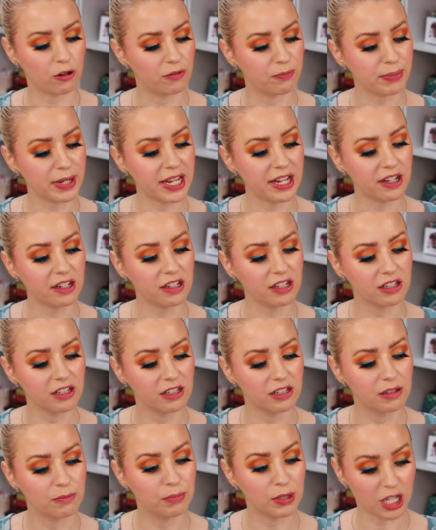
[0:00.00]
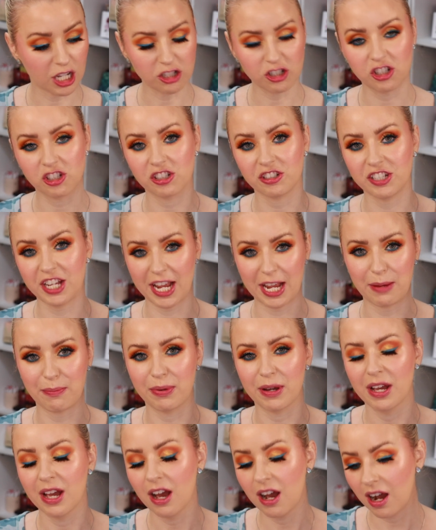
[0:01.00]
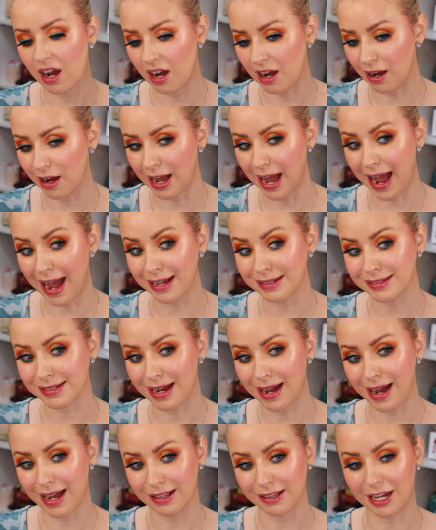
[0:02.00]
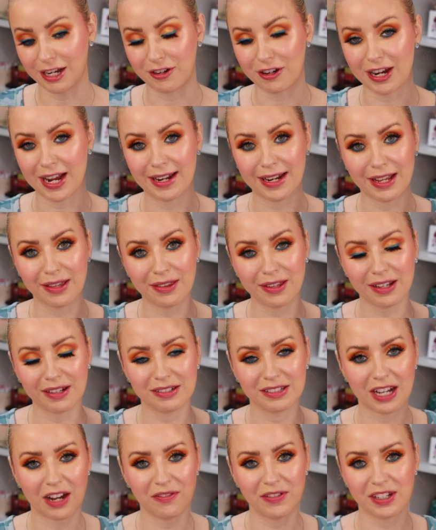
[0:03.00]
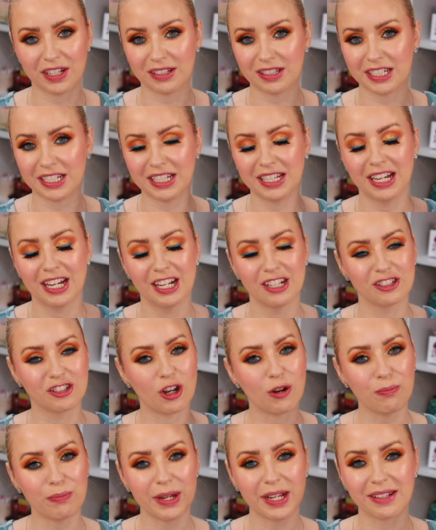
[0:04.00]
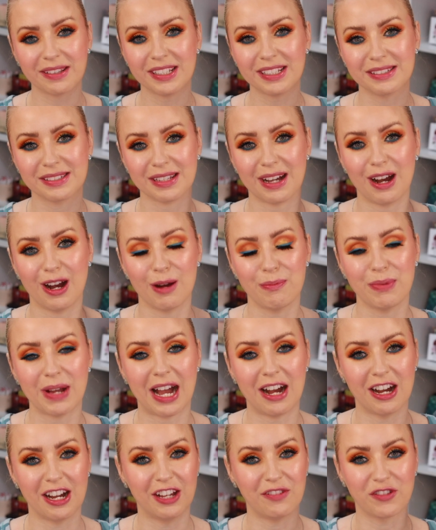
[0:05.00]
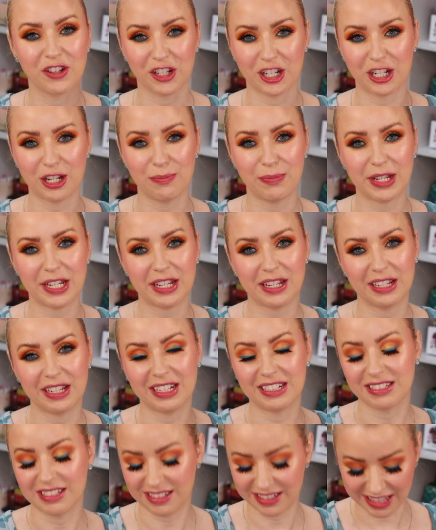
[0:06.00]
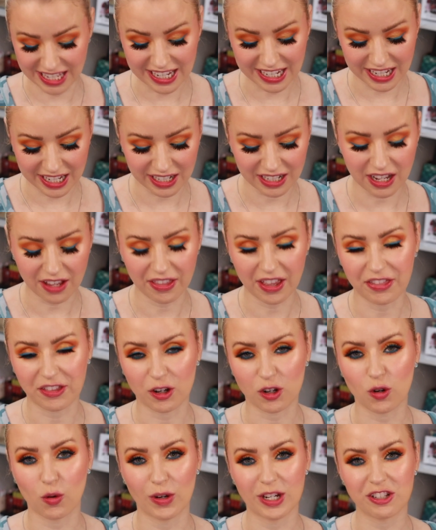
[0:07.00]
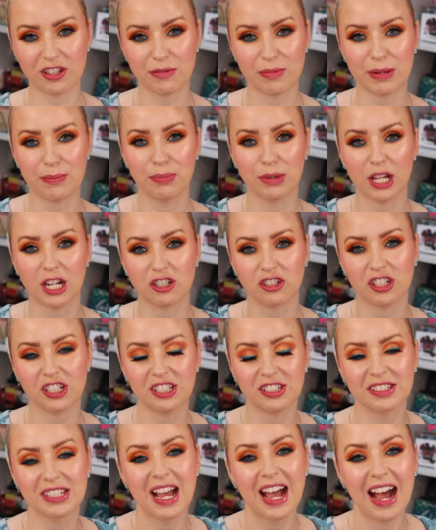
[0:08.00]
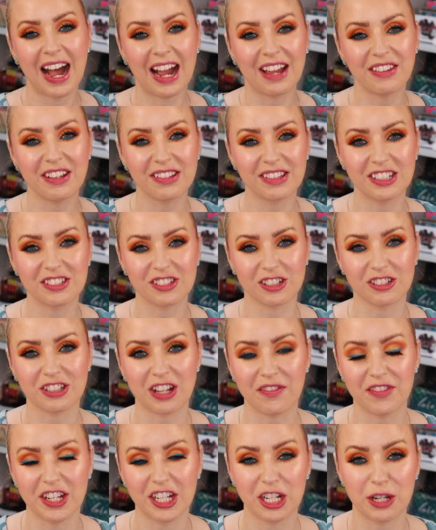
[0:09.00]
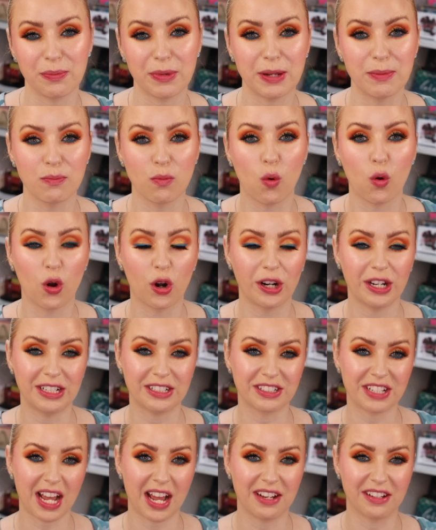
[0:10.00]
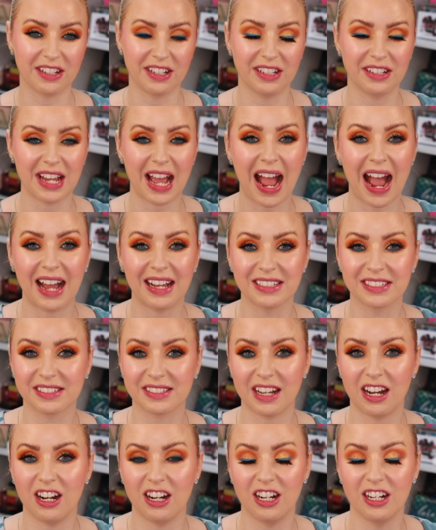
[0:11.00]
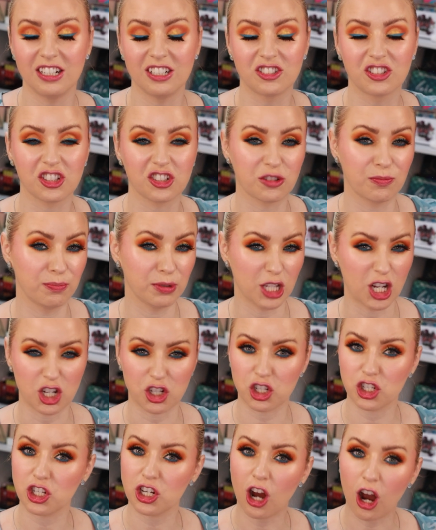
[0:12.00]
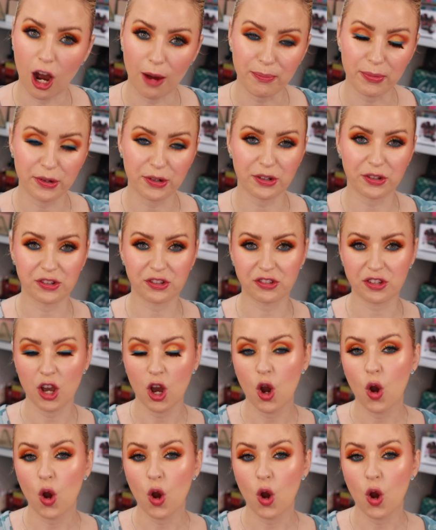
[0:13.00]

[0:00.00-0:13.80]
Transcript: or pink blush tape uh, as a highlighter, and I think definitely don't pick these up uh, if you're going to be in thinking that they're going to be blushes. I think these are definitely going to be more intended as uh, just blush toppers